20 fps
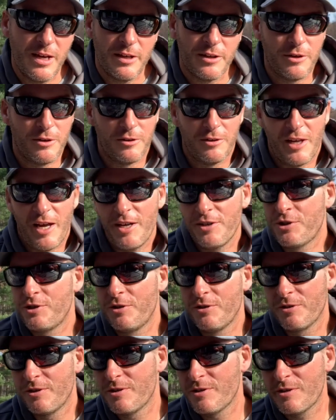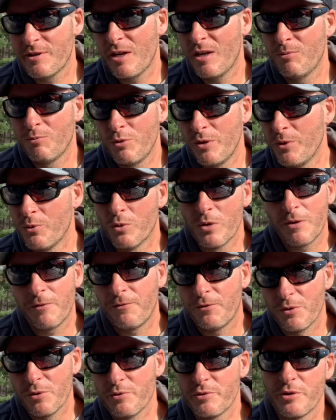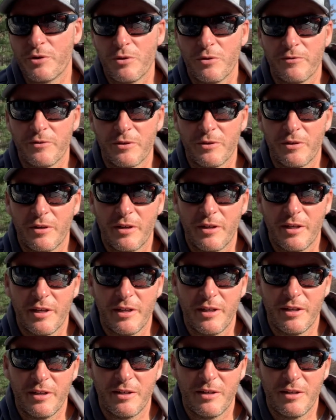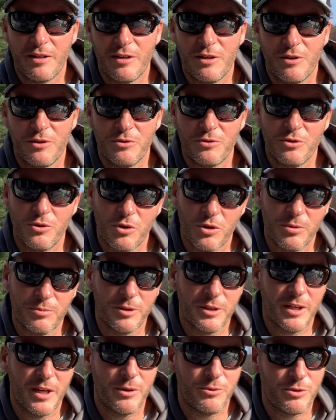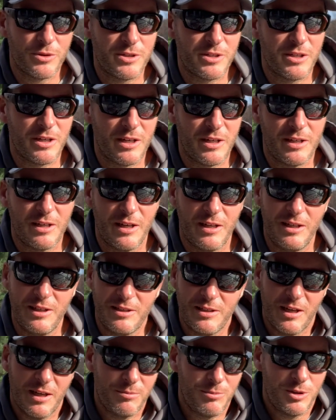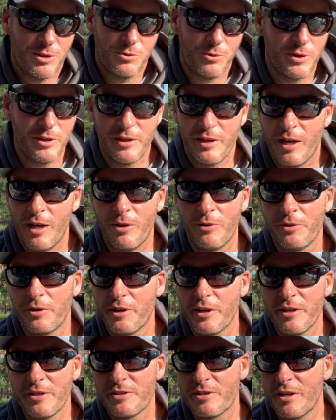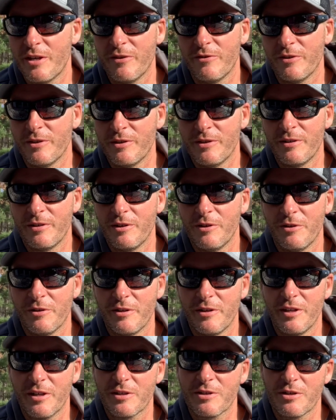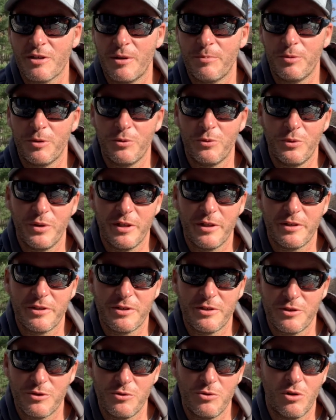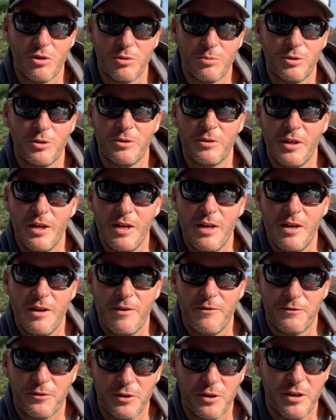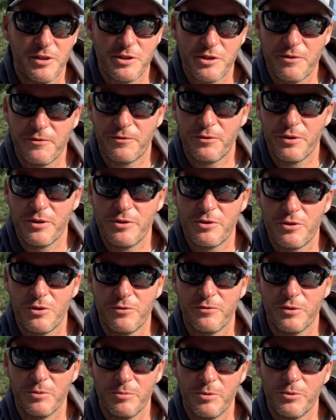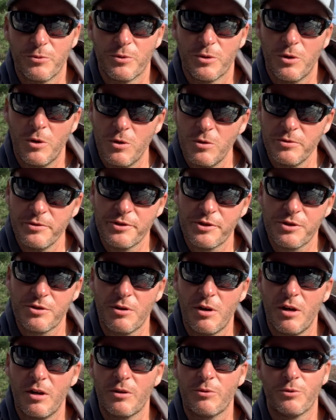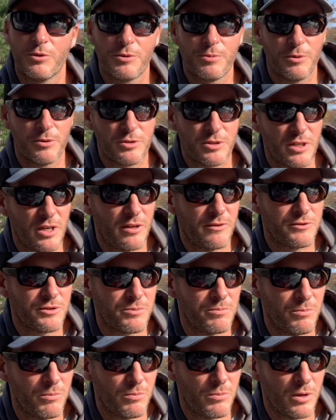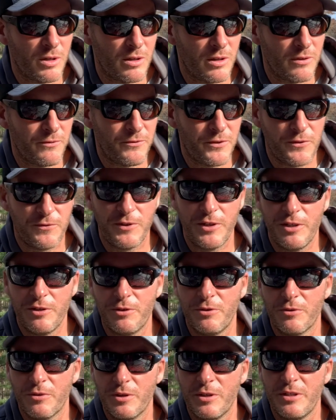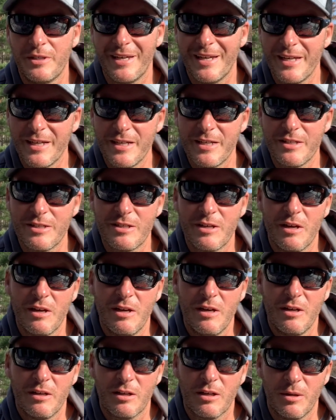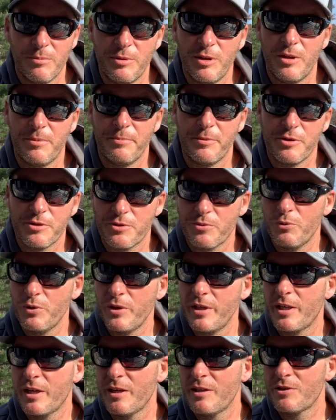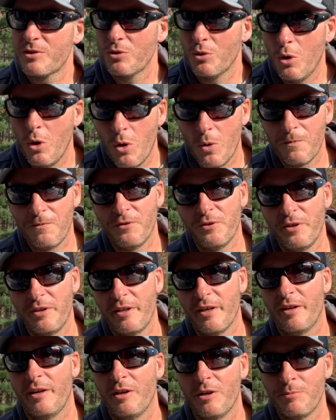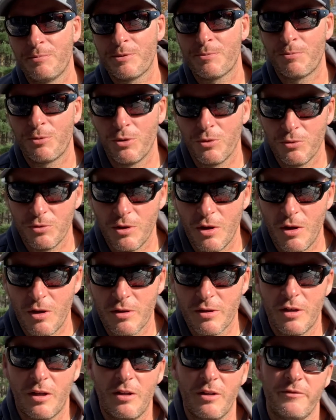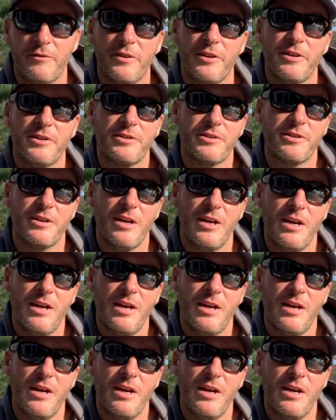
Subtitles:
You know, last year at this time, we were froze over. And, you know, normally I would say anytime between now and Thanksgiving, you know, the next couple of weeks is normal for us to freeze over. But we're holding strong. We're supposed to have some 50 degree days coming up this weekend. So hopefully that helps prolong all of this.